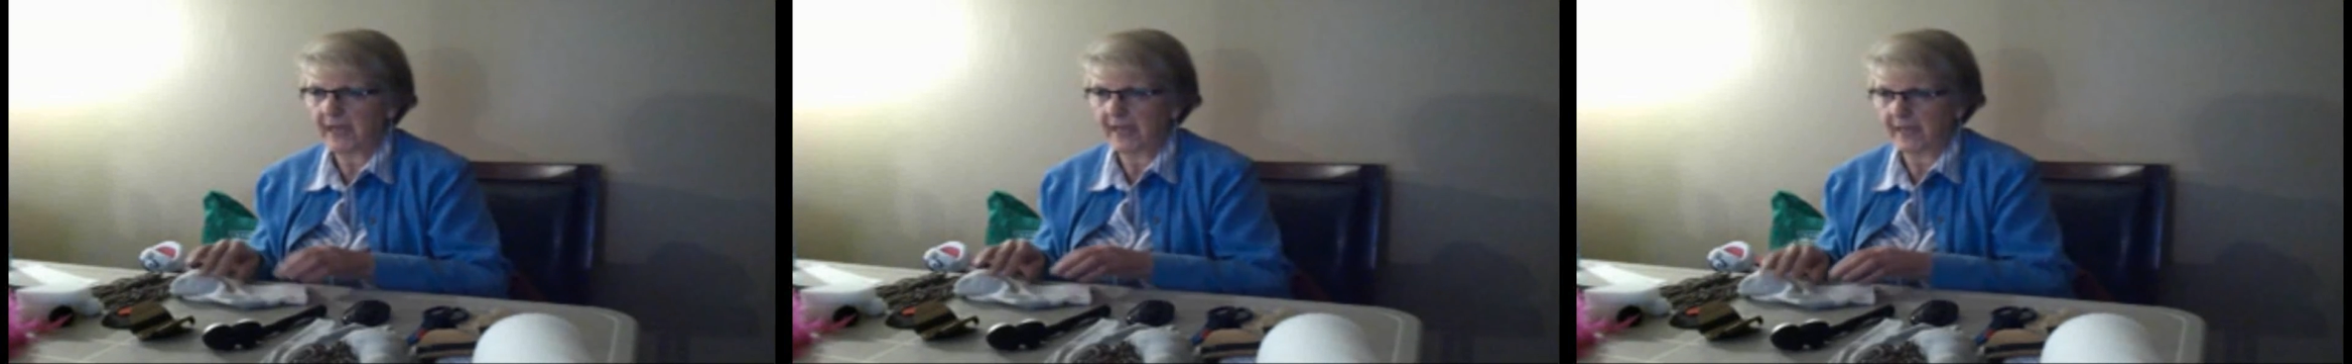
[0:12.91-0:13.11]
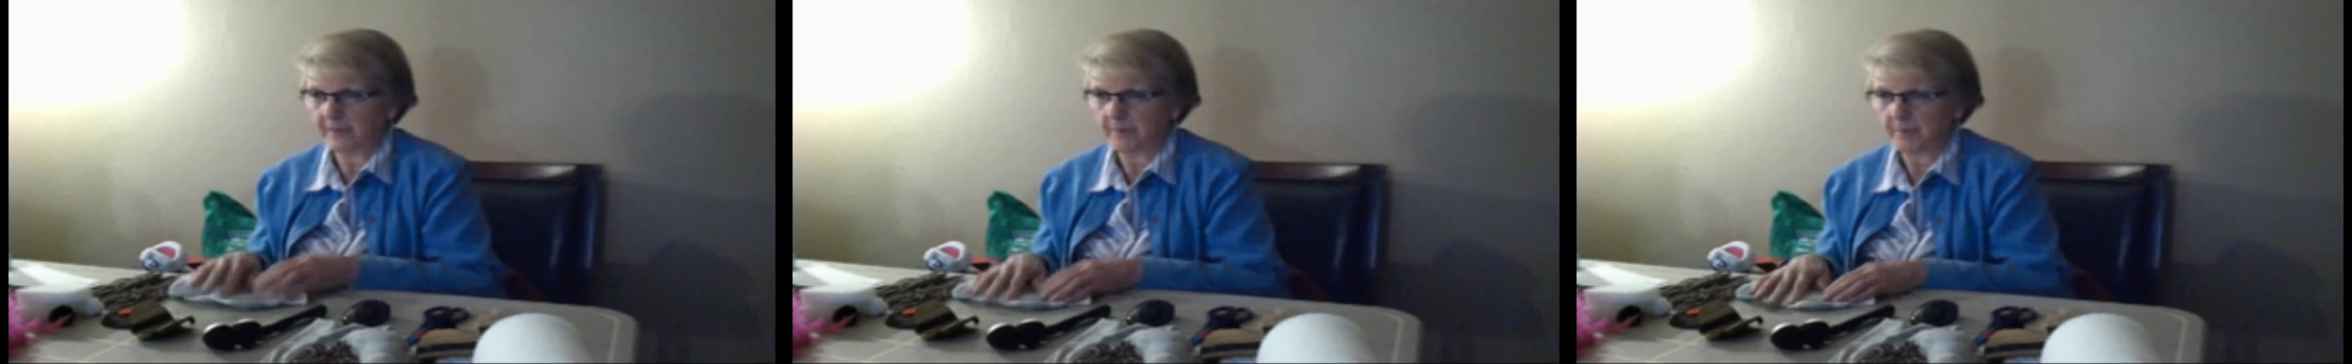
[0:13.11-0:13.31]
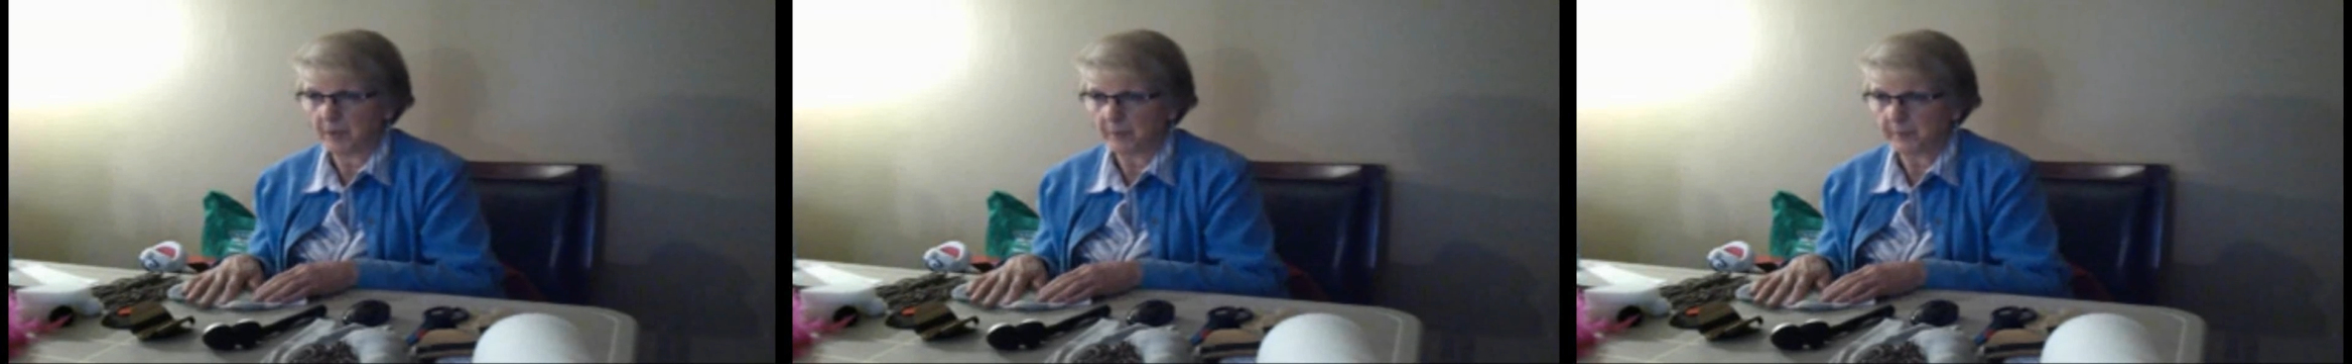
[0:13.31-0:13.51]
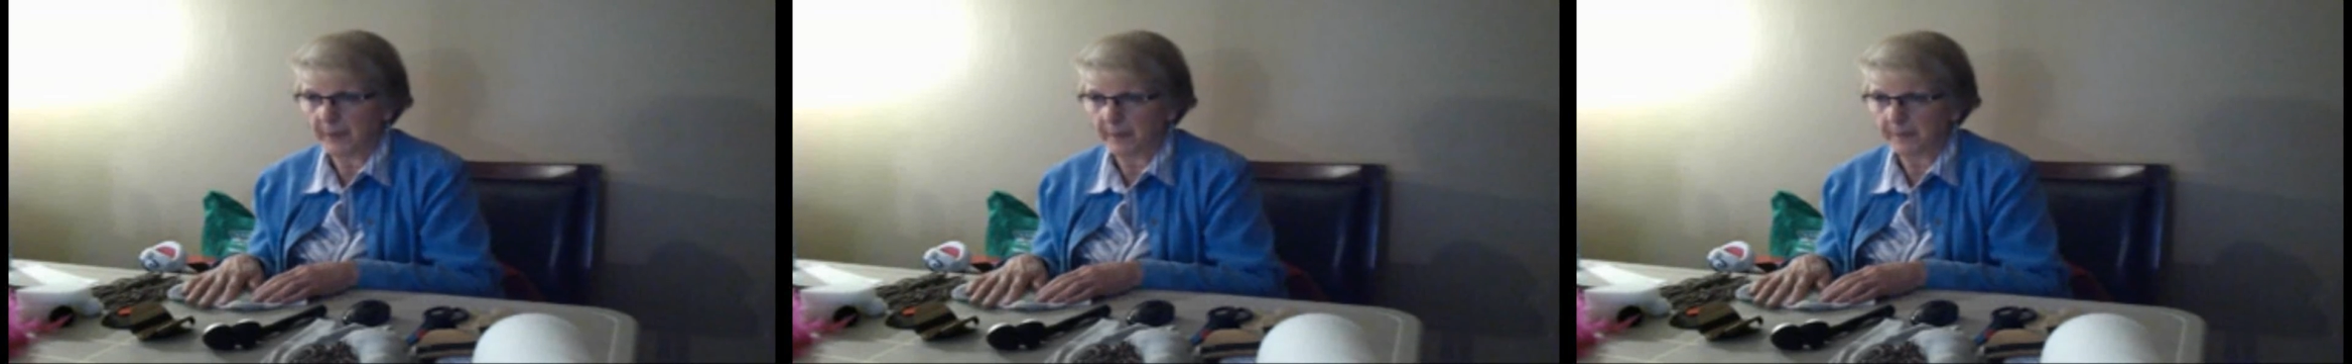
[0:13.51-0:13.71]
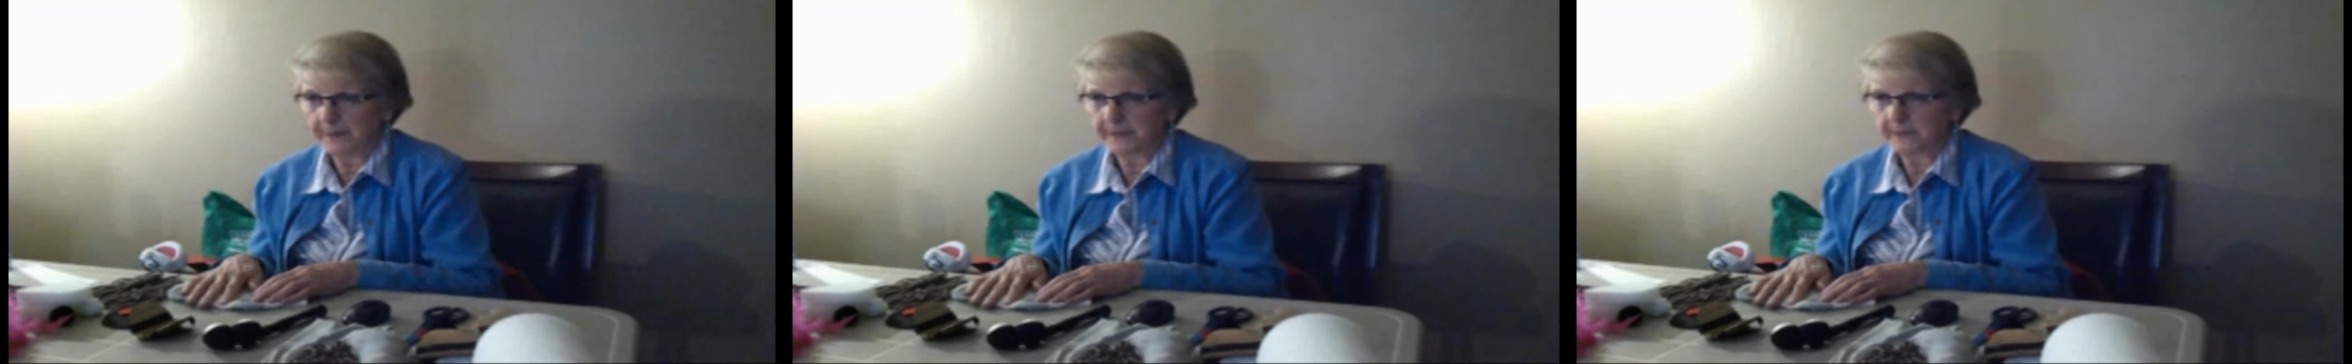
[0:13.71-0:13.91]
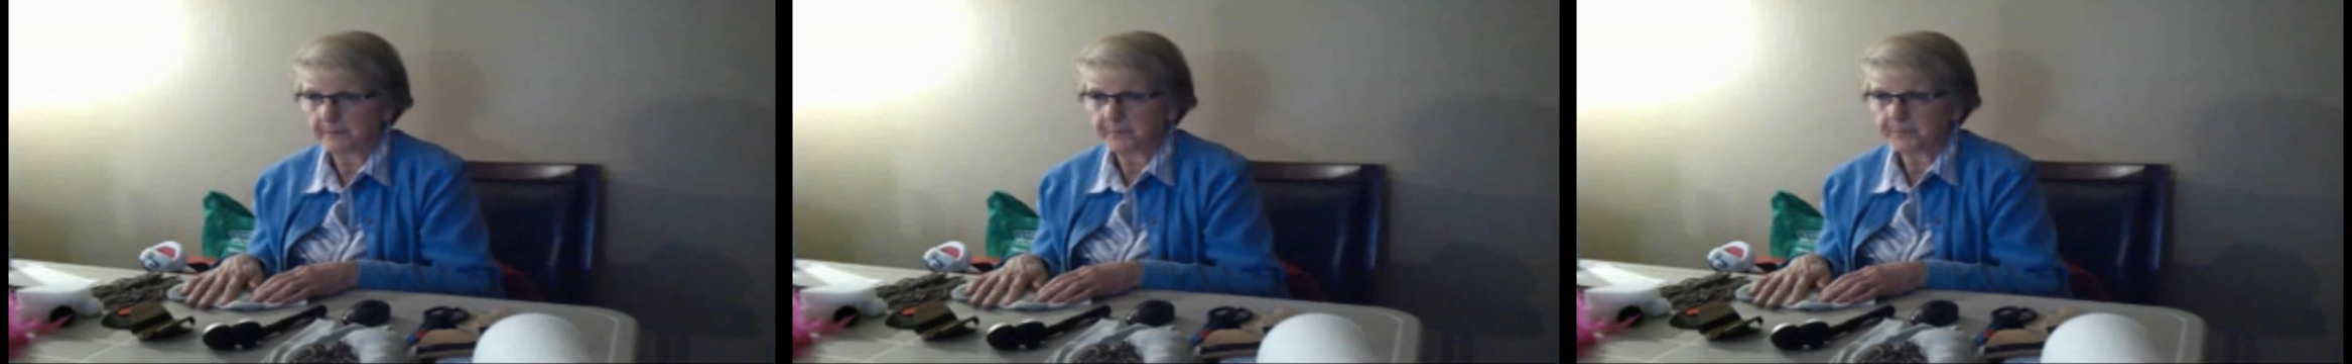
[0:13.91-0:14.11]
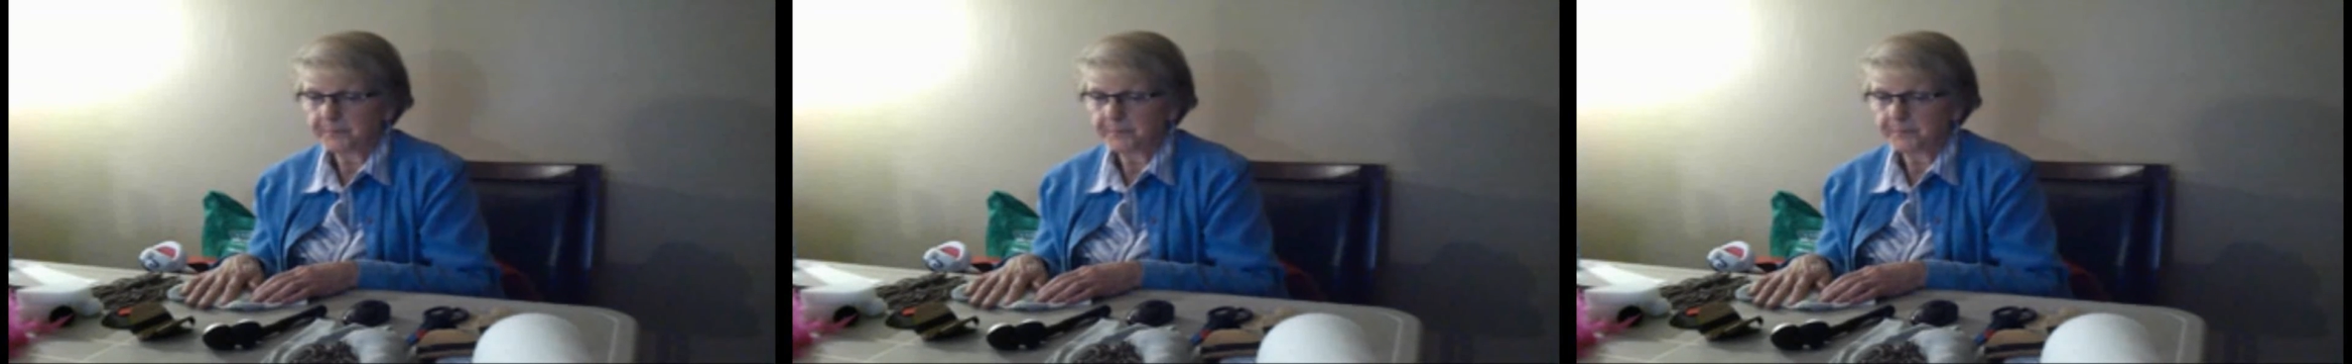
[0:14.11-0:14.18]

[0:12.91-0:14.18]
animal puppet.